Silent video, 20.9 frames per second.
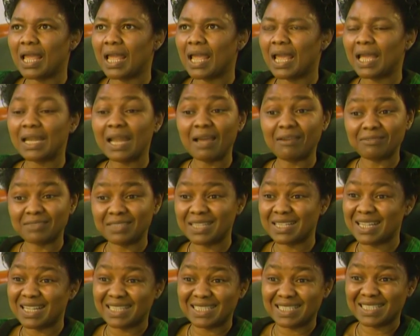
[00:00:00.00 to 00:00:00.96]
And after
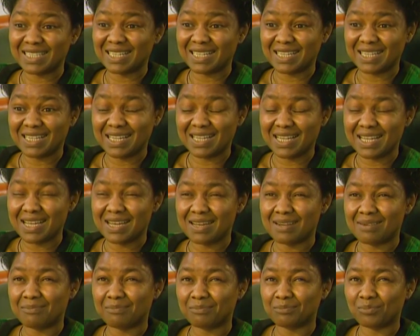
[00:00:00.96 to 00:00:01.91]
that,
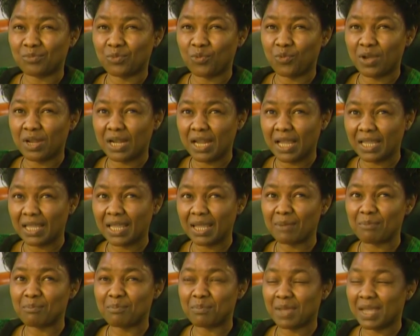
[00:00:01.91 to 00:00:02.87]
when I
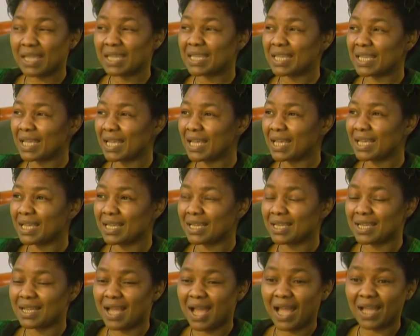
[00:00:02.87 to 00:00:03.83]
came back here,
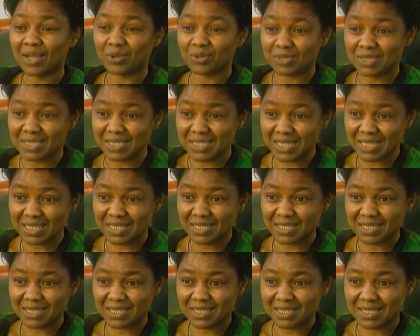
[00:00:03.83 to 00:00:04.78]
I got sick.
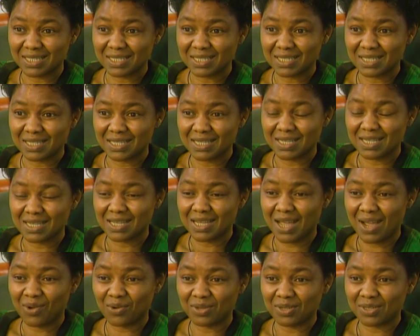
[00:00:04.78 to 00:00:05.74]

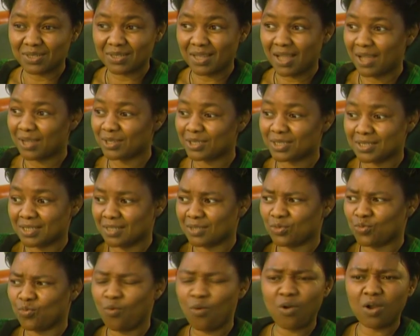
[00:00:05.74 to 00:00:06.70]
I
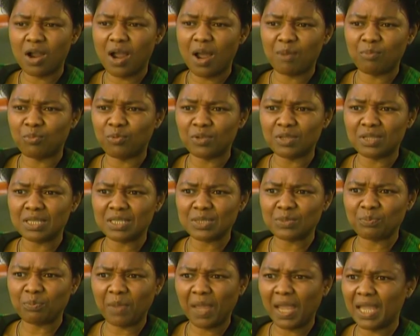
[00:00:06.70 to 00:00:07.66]
just woke up with
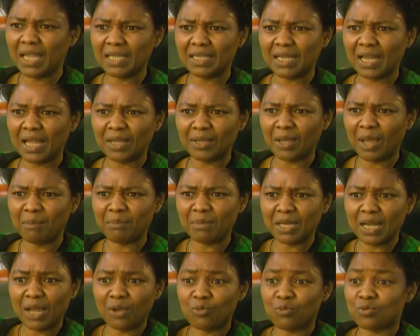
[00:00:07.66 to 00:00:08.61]
this pain.
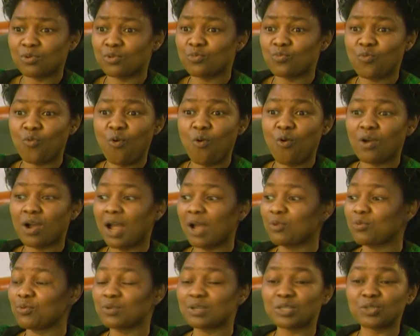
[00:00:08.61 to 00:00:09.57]
I couldn't walk, I
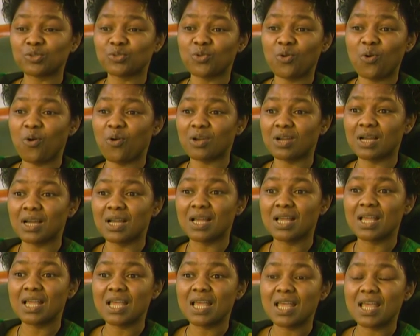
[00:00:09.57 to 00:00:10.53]
couldn't talk.
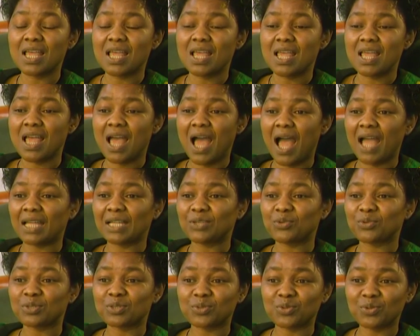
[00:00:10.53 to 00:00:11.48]

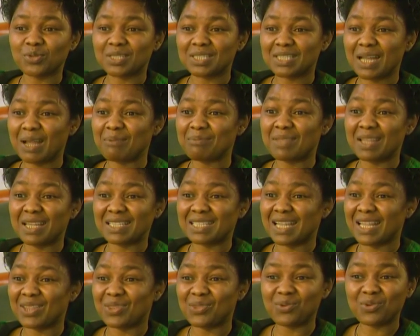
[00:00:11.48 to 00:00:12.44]
It was so sharp that
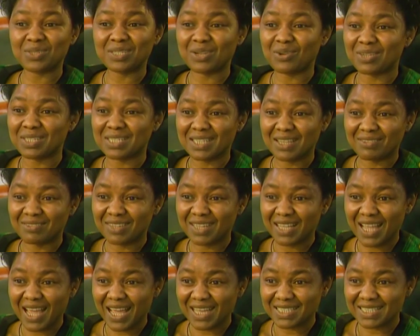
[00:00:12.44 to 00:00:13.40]
I thought I was
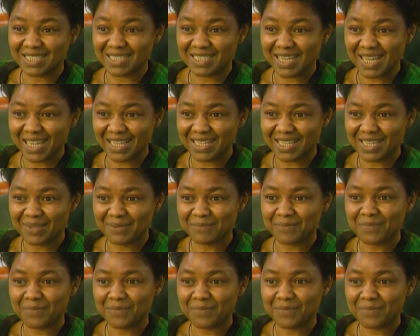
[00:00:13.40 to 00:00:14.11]
having a heart attack.